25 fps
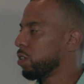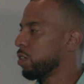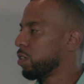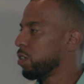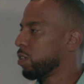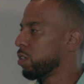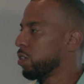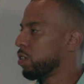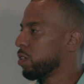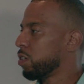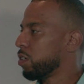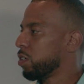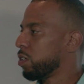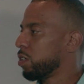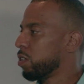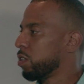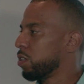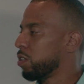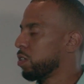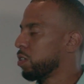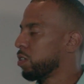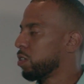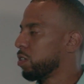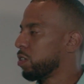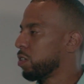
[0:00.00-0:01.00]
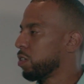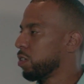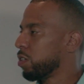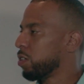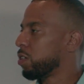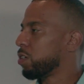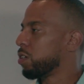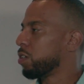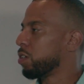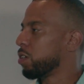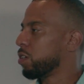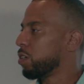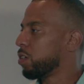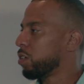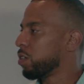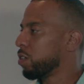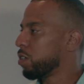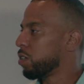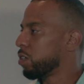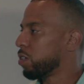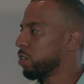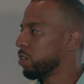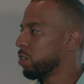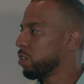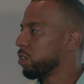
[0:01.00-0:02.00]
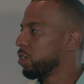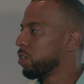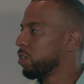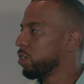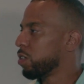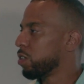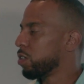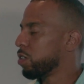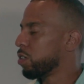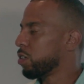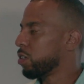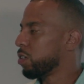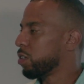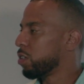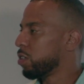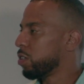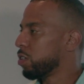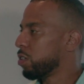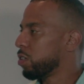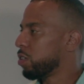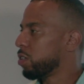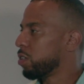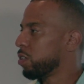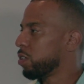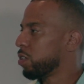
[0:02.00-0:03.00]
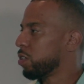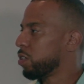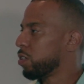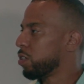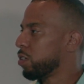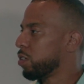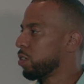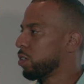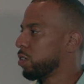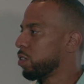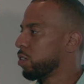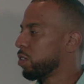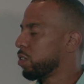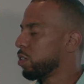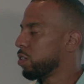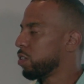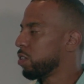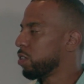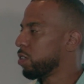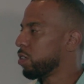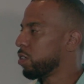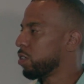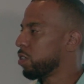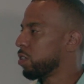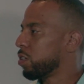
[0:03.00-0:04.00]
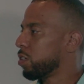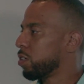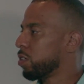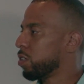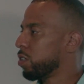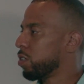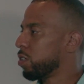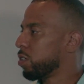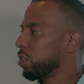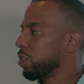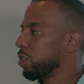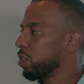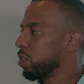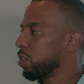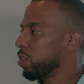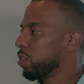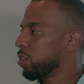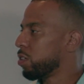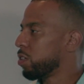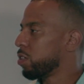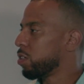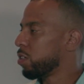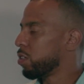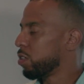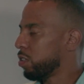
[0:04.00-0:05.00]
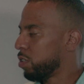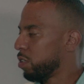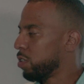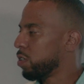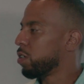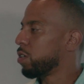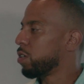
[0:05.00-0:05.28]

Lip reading: No words are spoken by the person on screen.